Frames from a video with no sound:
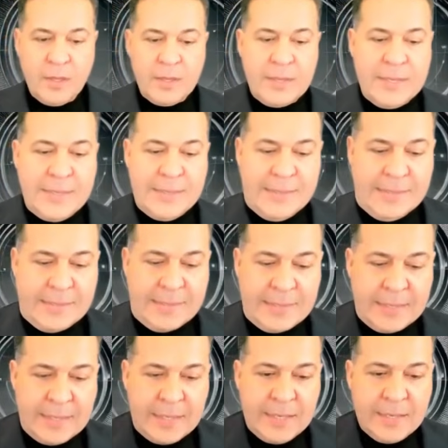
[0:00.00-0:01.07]

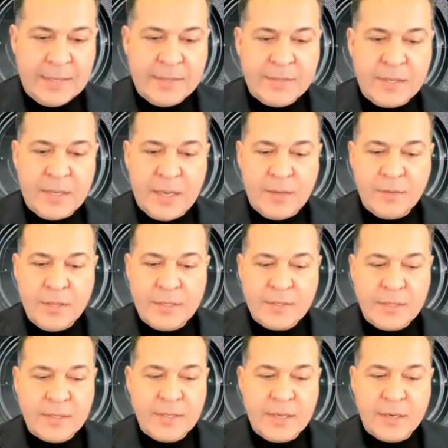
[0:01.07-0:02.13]
this is
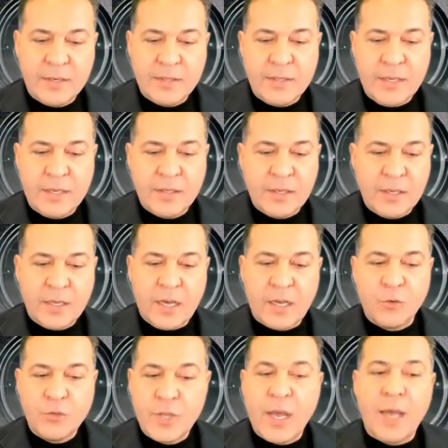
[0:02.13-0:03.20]
unnecessarily taking a lot
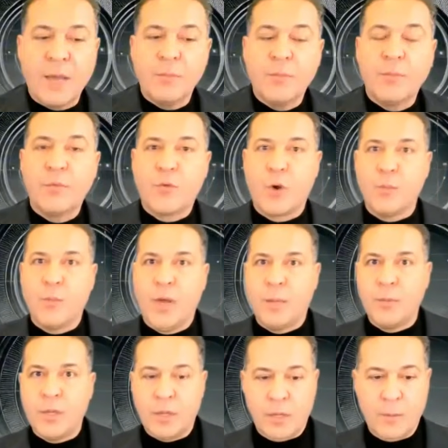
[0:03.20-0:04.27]
of time from
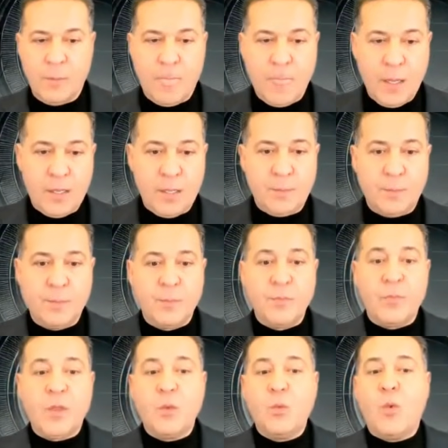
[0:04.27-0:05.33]
public.
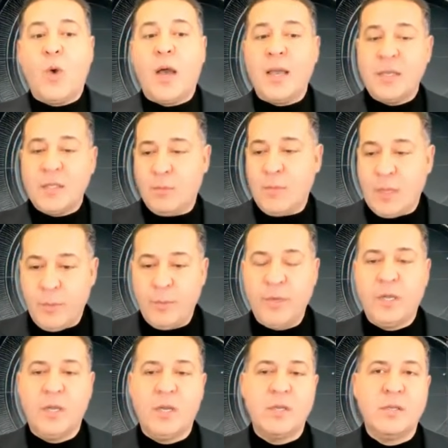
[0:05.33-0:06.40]
Why is maybe
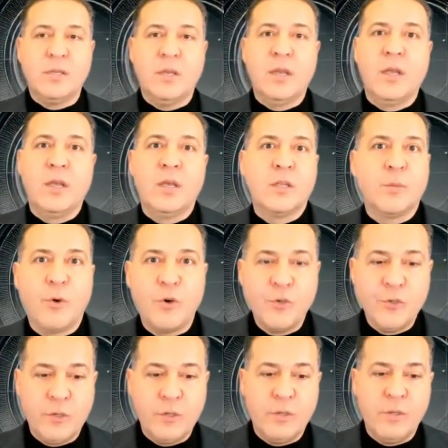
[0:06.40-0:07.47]
because the
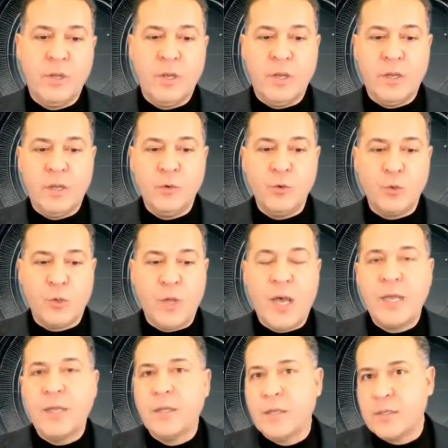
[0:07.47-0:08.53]
person who
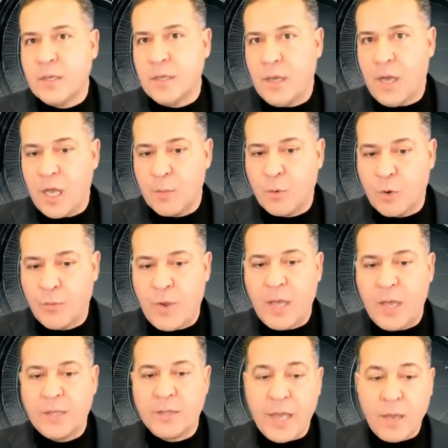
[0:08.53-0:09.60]
died is a high
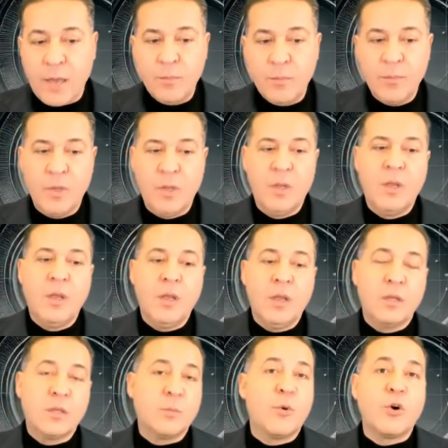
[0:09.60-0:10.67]
profile name.
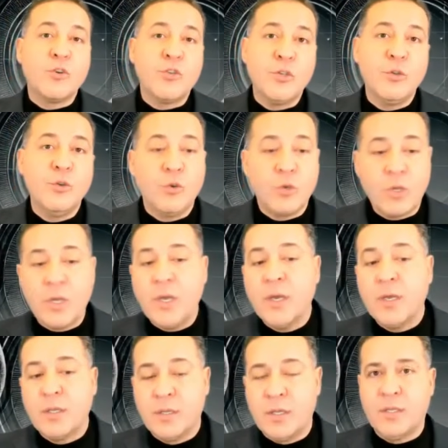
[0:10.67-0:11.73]
The person who
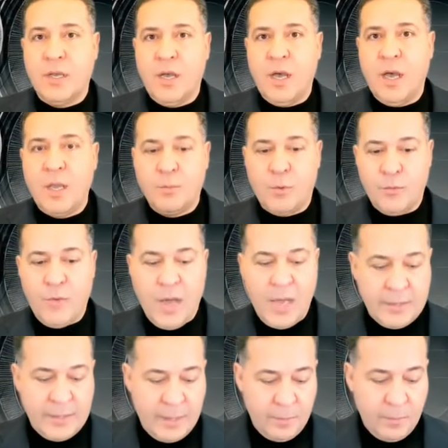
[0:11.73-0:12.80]
killed is a high
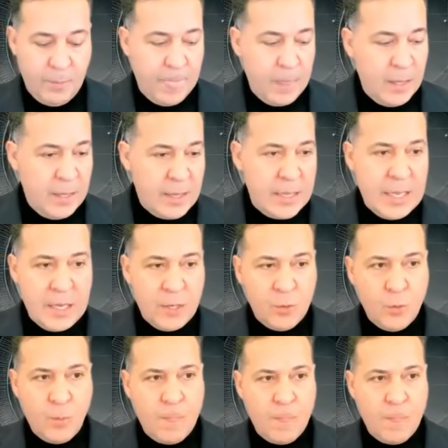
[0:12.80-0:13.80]
profile name. Now,